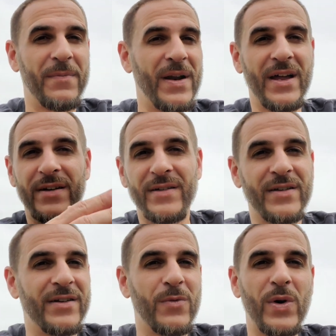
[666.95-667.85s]
I'm not
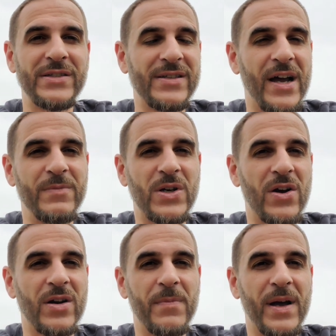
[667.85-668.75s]
going to waste time
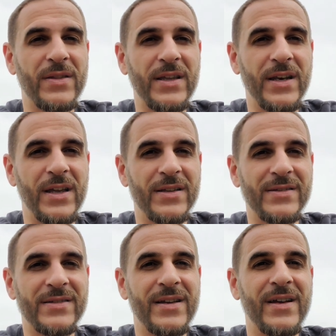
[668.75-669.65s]
talking about the
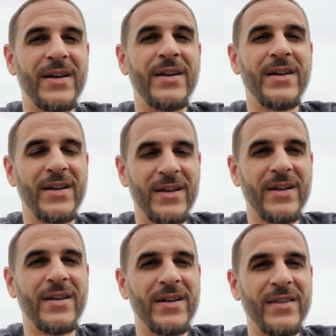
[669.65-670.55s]
idiots.
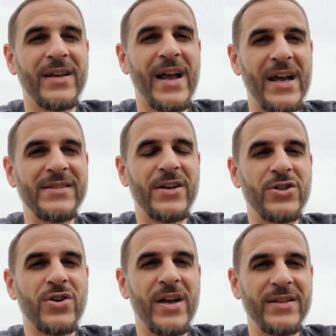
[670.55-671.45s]
The guys that
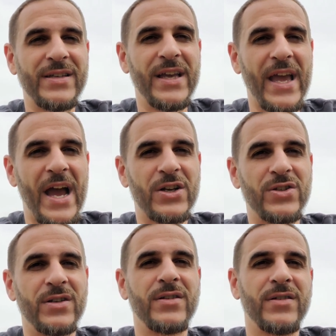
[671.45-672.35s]
are trying to take
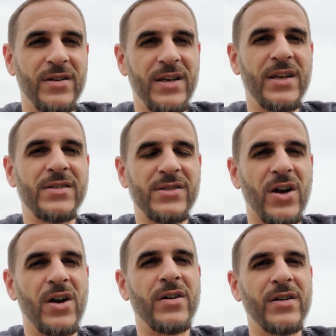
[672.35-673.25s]
action, you need to
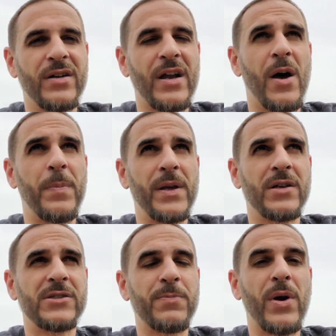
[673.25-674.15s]
start
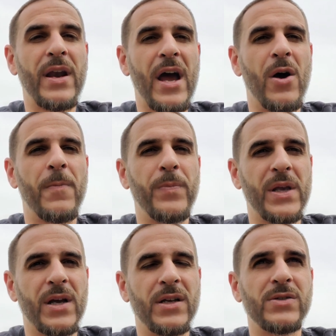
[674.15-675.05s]
helping us spread out,
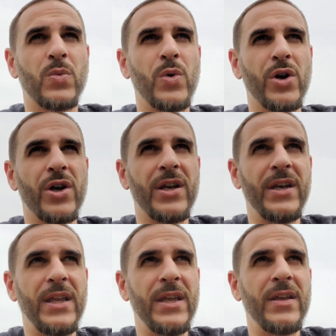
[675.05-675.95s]
because we're going to
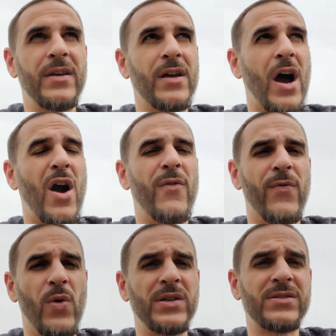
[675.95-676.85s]
need our
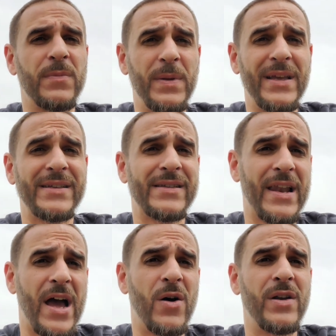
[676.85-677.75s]
voice to be as
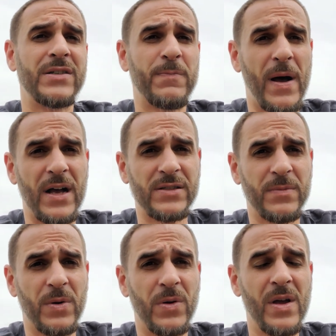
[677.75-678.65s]
loud as
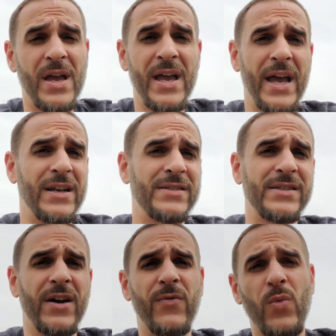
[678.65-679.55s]
possible. And
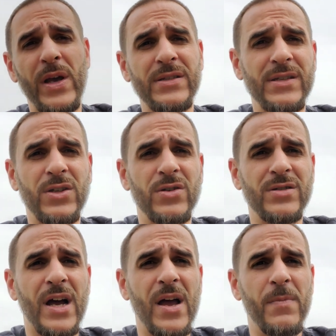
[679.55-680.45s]
instead of wasting your
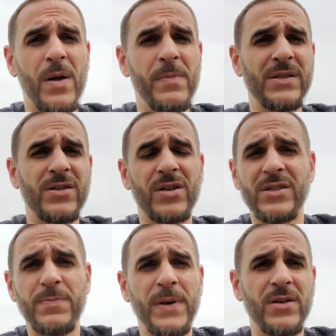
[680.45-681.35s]
time on Mr.
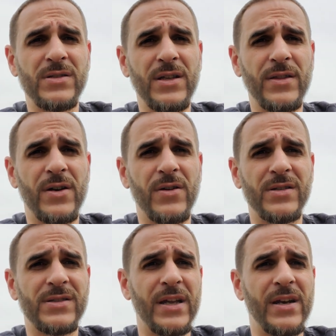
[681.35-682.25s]
Conspiracy
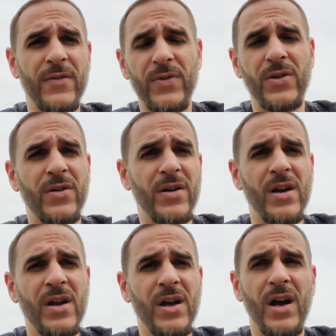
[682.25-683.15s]
Theorist that never,
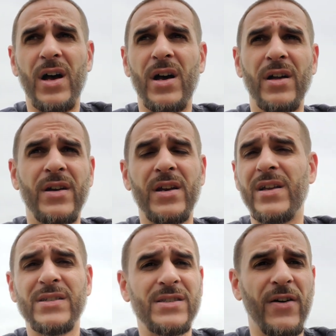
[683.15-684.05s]
none
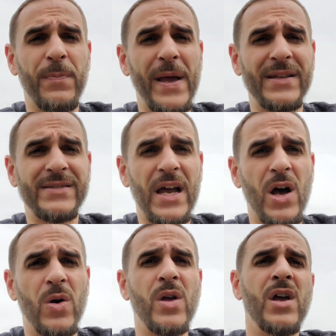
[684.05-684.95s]
of his stuff pans
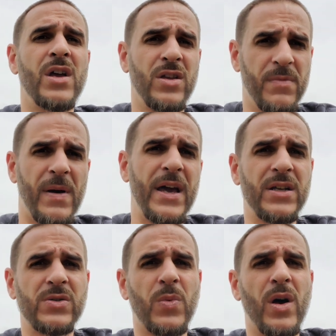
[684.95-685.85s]
out, you
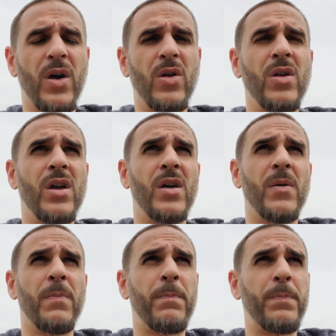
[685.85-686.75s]
might as well
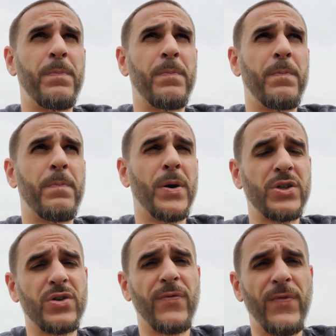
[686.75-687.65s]

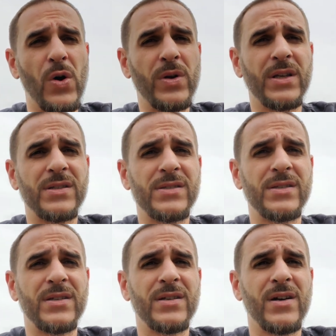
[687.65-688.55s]
put your
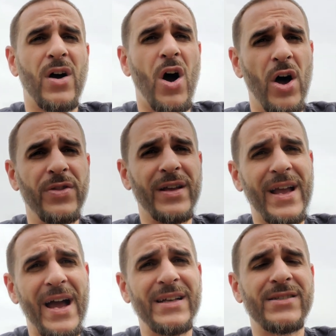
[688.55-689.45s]
focus on the
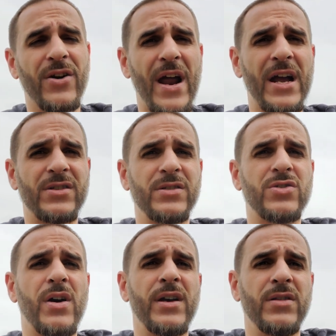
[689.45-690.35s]
guys that are actually
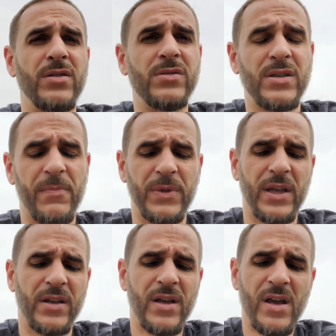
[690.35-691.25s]
trying to do
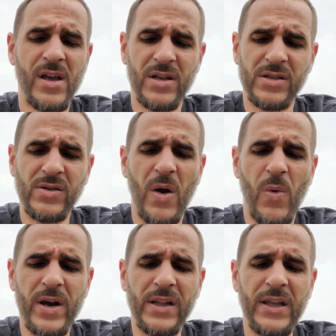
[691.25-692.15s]
something. So I
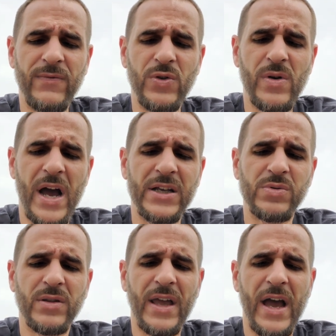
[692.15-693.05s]
want to leave you
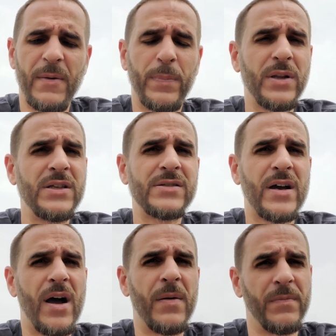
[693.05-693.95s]
guys with that. Please
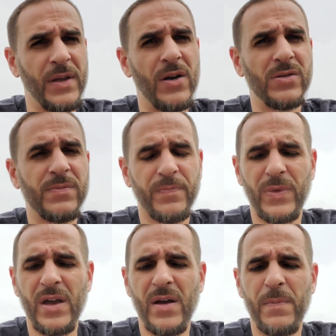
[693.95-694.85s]

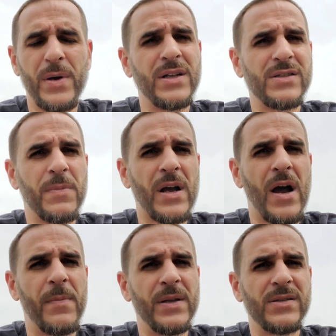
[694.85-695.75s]
put in some
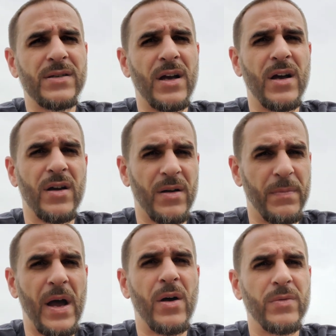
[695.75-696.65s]
comments
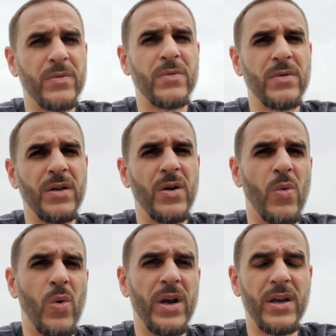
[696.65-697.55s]
about
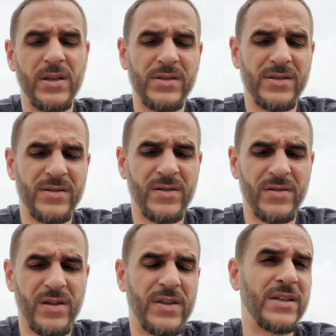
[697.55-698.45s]
what it is,
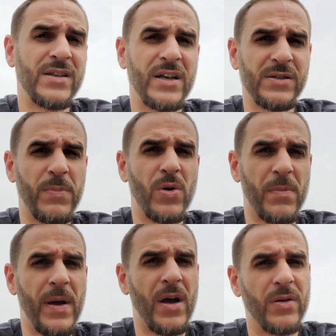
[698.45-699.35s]
the things that I
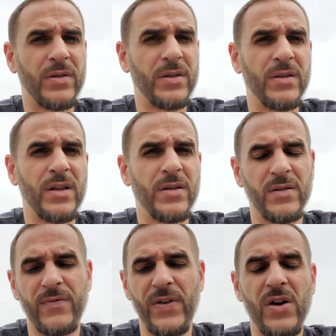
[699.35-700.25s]
spoke about in
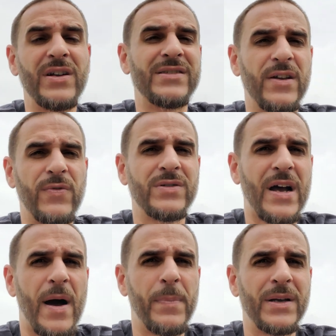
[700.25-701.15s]
the various different
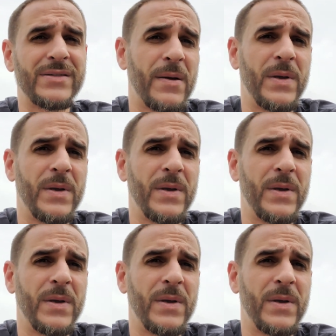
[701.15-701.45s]
topics.